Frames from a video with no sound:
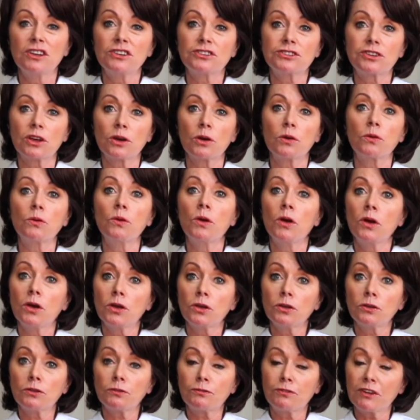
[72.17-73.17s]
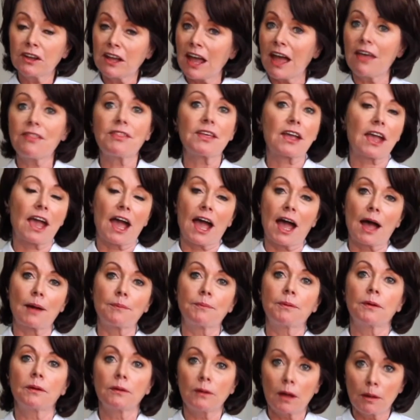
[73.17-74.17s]
So forget the
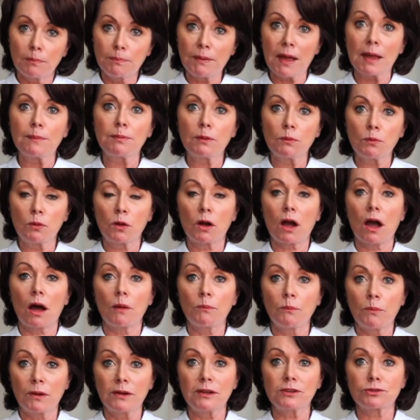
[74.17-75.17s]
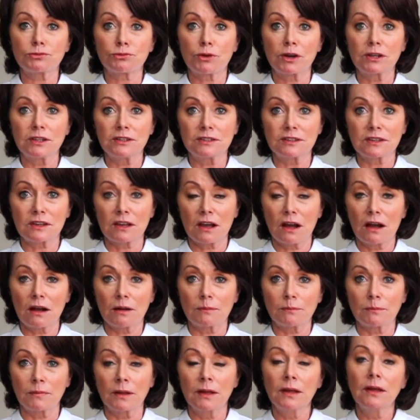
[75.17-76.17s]
gap, a baby will come when it's ready to come.